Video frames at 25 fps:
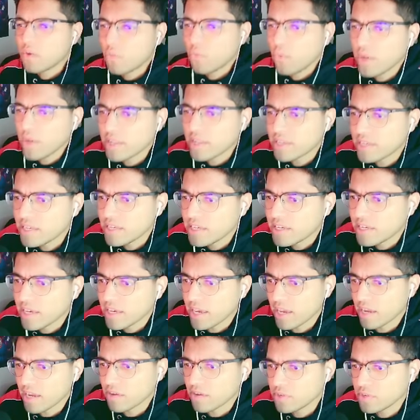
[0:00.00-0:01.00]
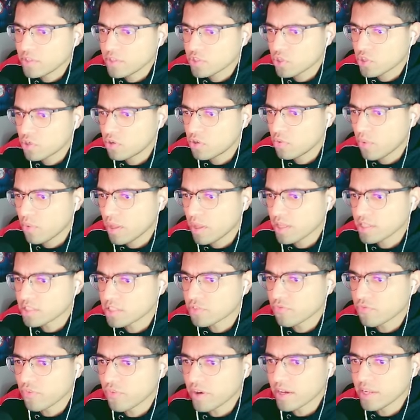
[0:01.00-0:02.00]
Wait, he carries her while
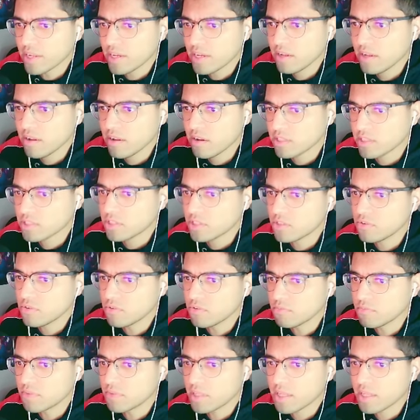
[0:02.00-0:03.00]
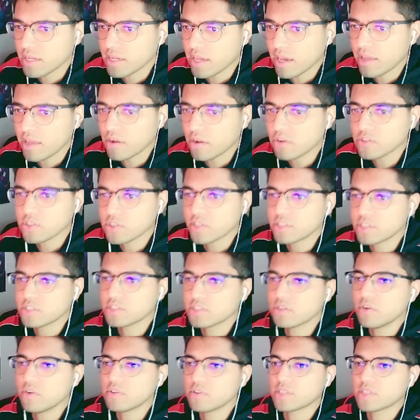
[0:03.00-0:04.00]
he's fighting? That's cute. But like, and also I just
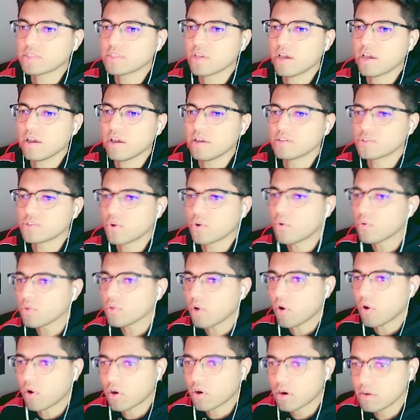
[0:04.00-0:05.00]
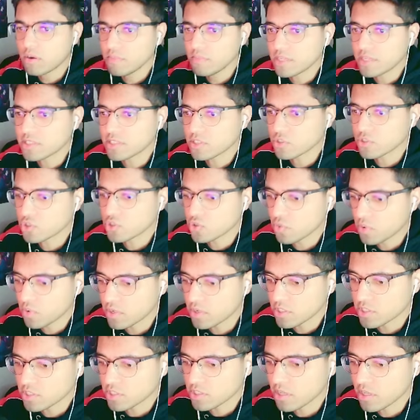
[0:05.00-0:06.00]
noticed his whole arm is a sword
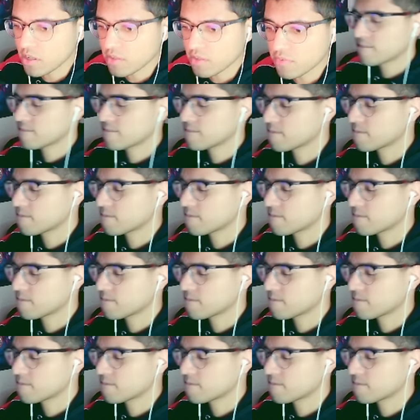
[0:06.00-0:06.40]
itself.